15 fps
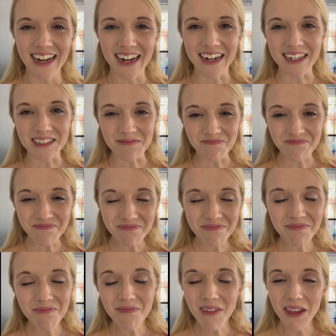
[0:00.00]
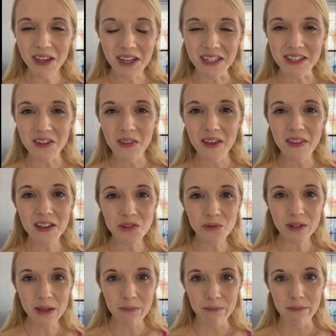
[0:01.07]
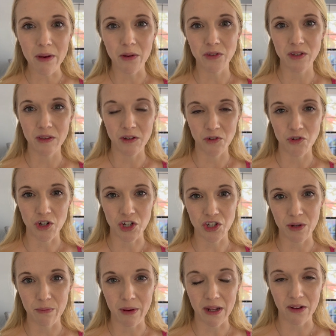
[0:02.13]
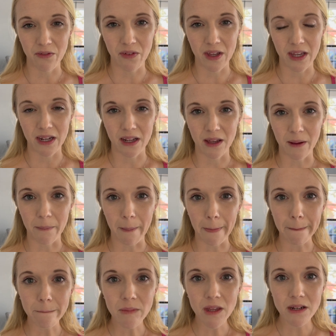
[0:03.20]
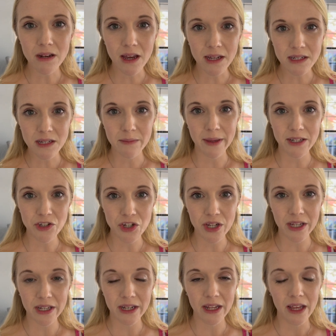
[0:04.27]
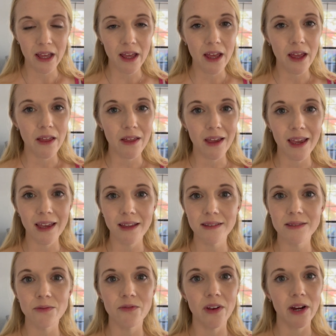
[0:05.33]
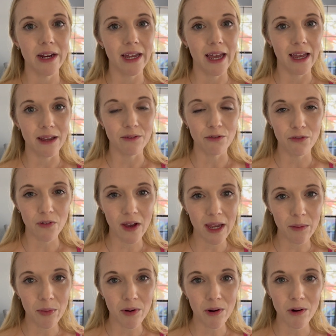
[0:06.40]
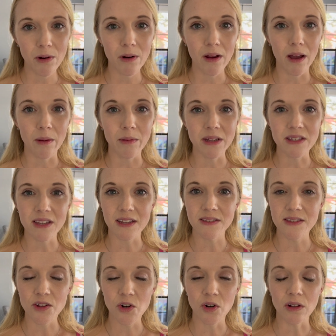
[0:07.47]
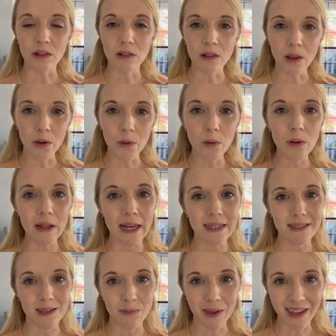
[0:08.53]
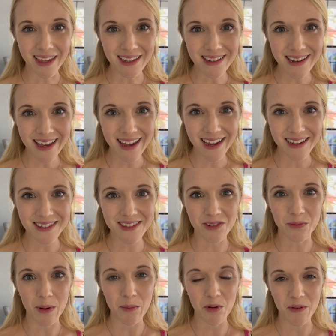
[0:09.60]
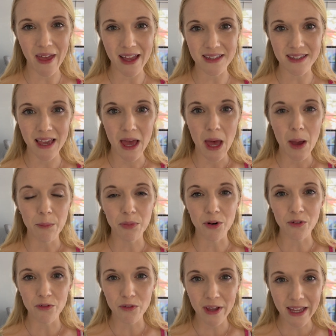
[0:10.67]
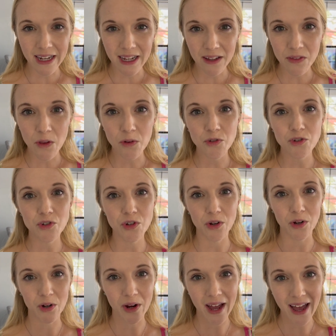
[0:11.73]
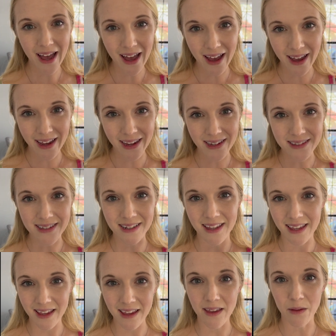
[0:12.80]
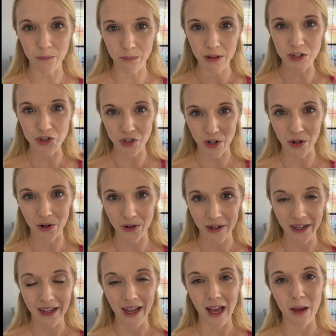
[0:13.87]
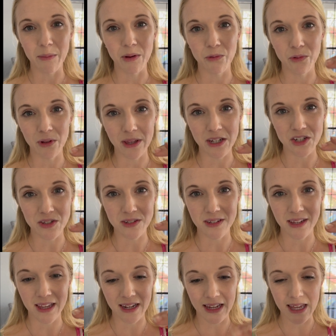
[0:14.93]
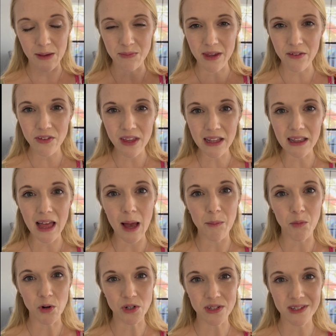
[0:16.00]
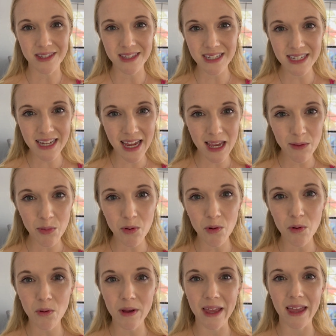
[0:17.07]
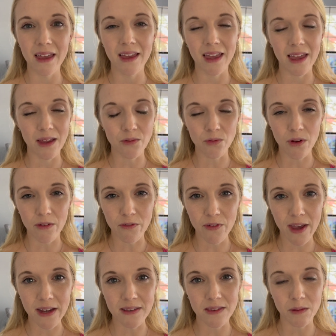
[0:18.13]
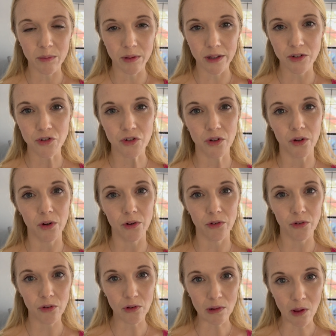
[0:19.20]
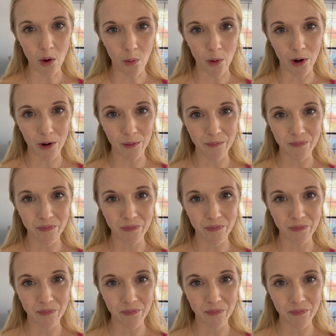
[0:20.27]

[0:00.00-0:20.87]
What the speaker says: Yeah, so that's really most of the nutrition benefit. Not to mention, it's very high in fiber. It's considered low glycemic index. Remember, that's preventing those sugar highs and blood sugar. It really just kind of keeps everything a lot more stable. It affects the blood sugar slower.